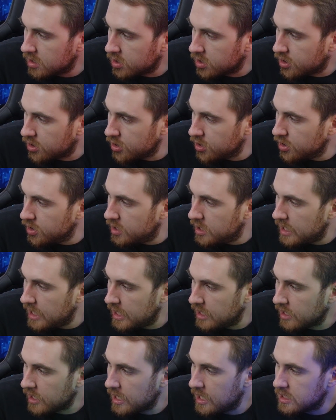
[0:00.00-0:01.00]
good
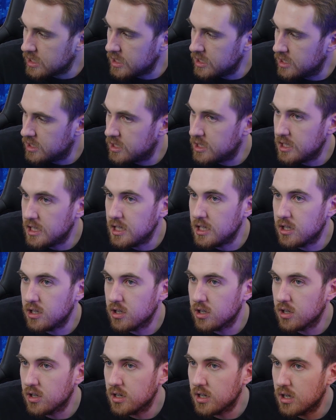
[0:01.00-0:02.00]
and you guys can see
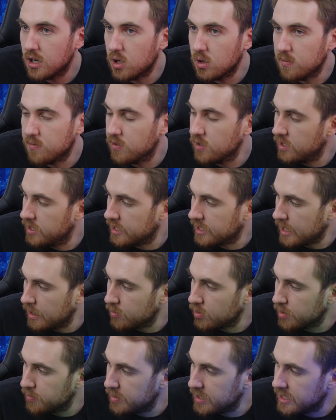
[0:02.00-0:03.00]
here hopefully the
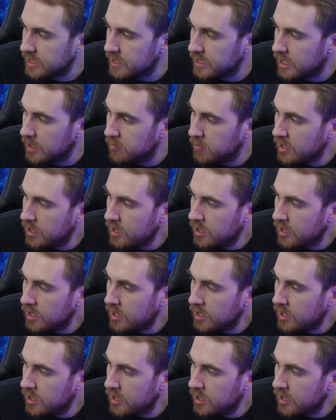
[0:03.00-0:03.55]
camera can pick that up